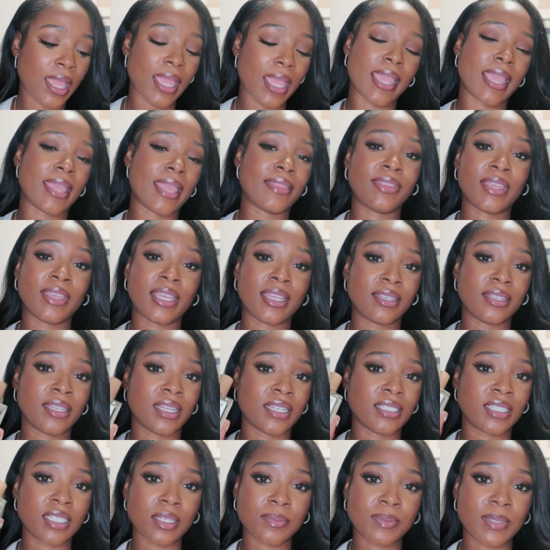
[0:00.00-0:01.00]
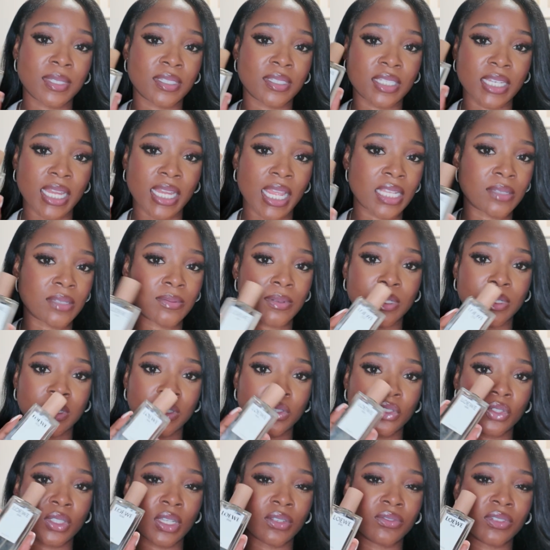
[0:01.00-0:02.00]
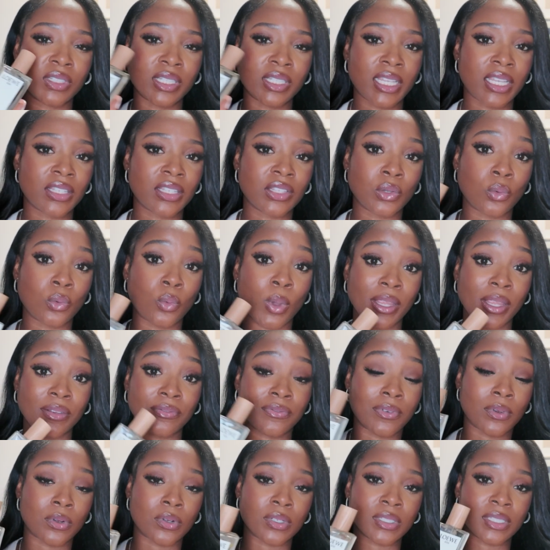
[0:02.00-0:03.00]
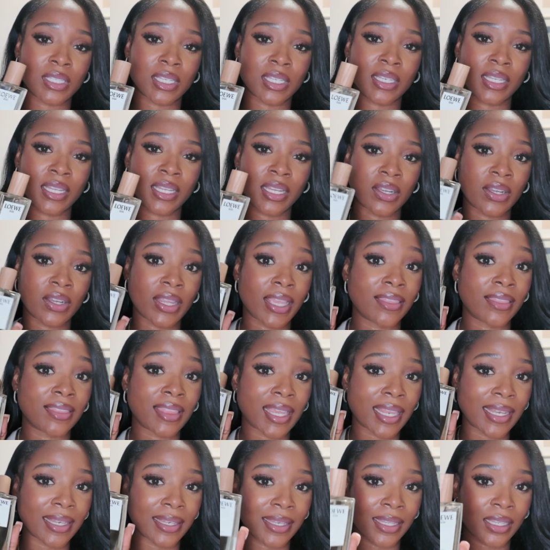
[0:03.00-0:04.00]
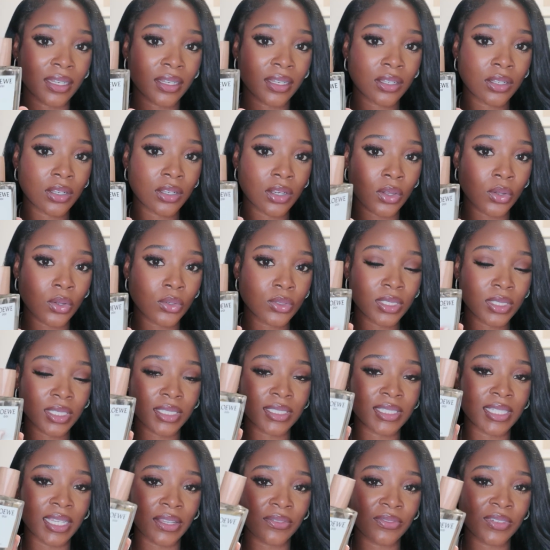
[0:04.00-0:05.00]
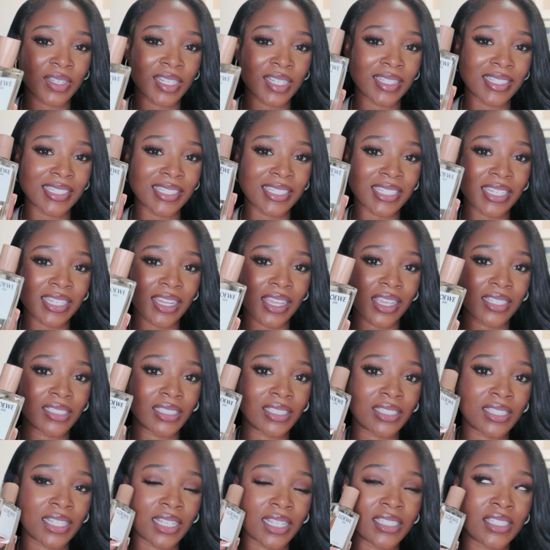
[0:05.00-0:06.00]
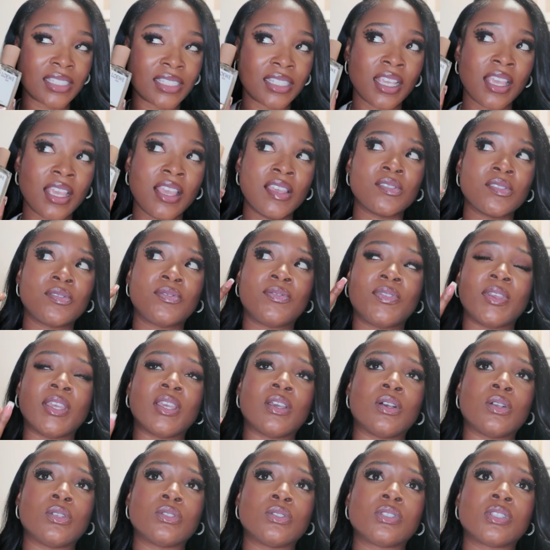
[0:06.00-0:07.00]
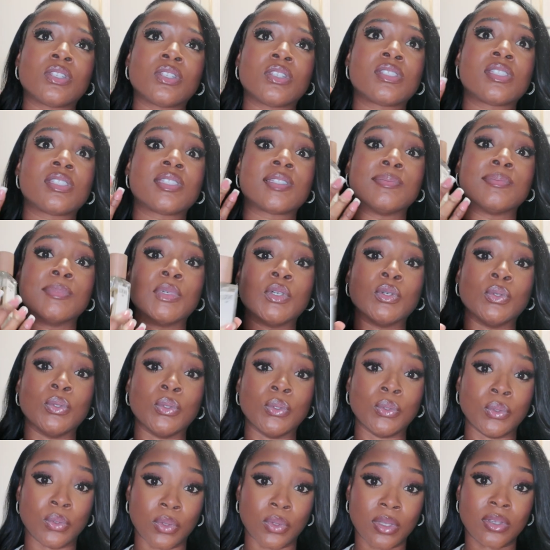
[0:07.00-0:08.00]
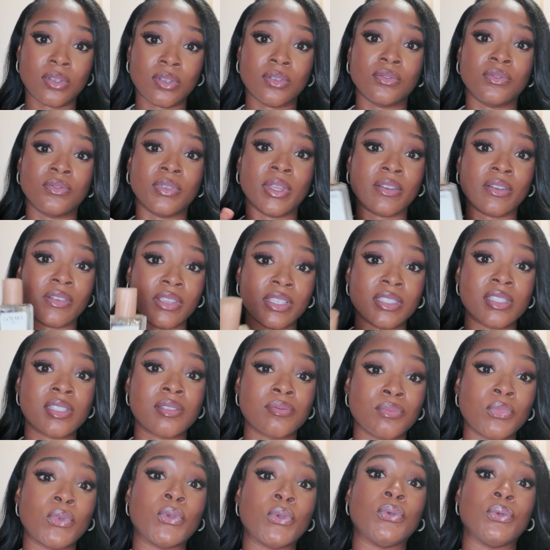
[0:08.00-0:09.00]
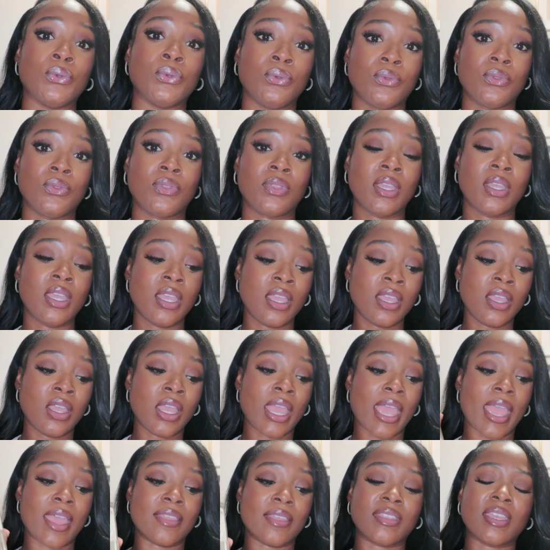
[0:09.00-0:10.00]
And then Egyptian jasmine, you definitely get the white florals in here, and that linen note definitely shines. This feels smooth, very smooth. And